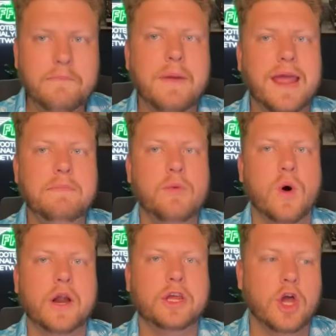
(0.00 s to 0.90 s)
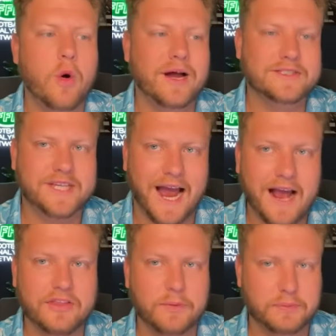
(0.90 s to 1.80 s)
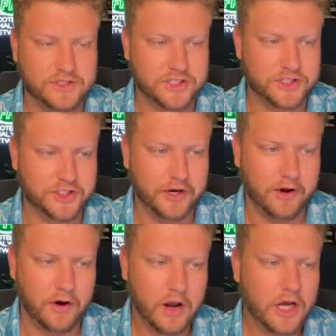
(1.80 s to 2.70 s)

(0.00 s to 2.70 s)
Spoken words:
made me want to go attack the position here.